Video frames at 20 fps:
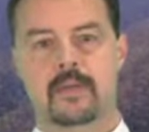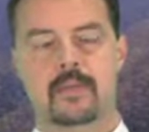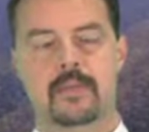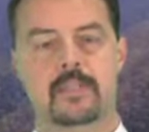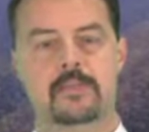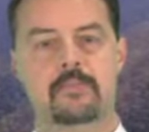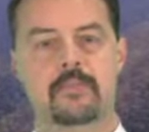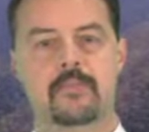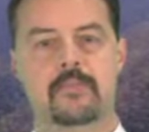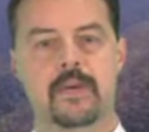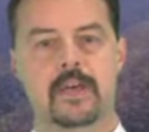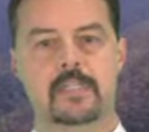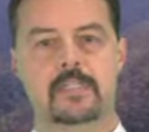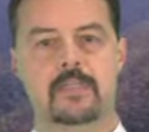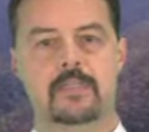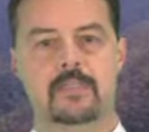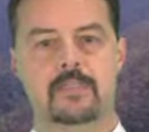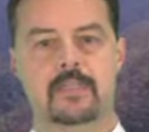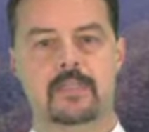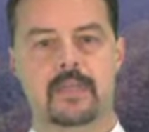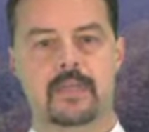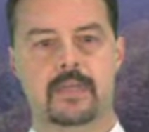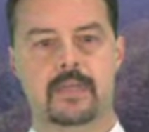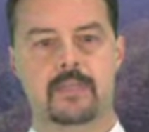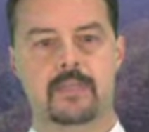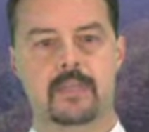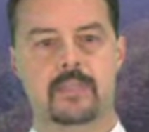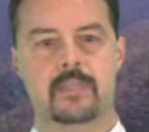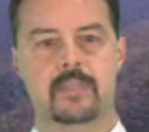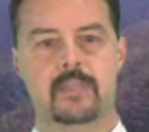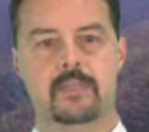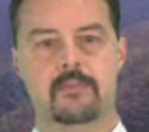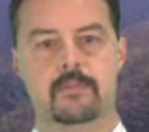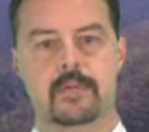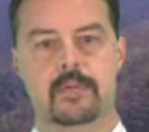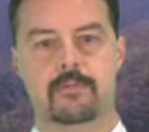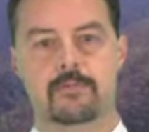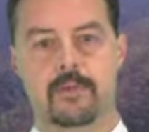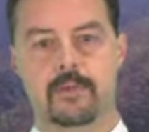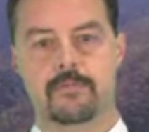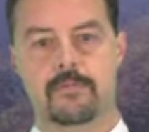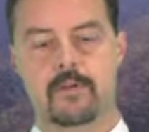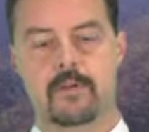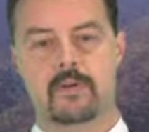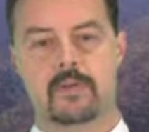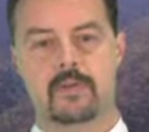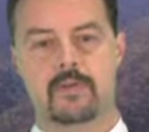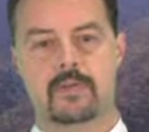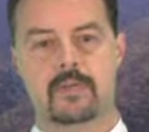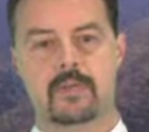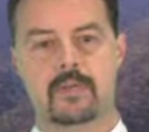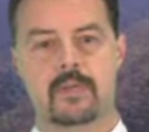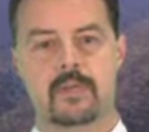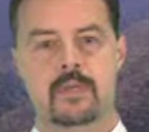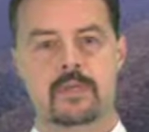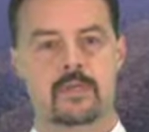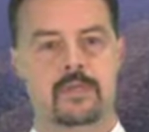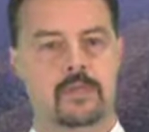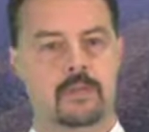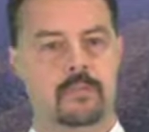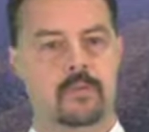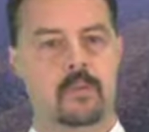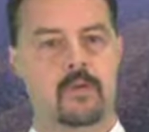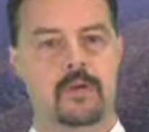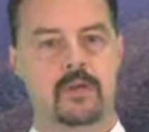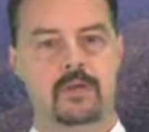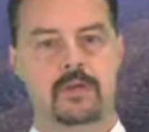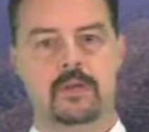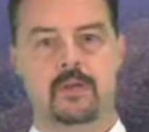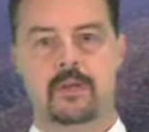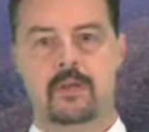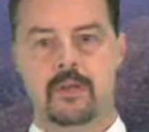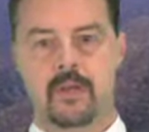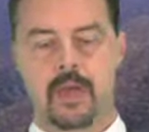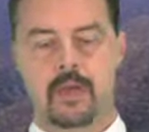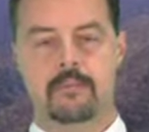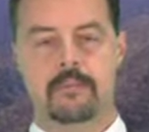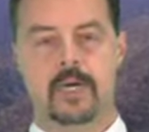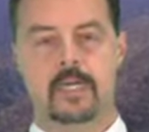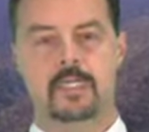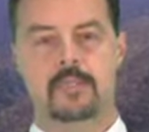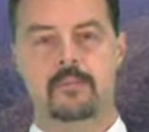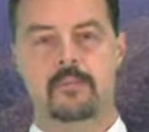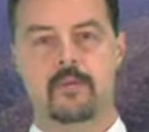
These professionals can assist you with referrals, support, and much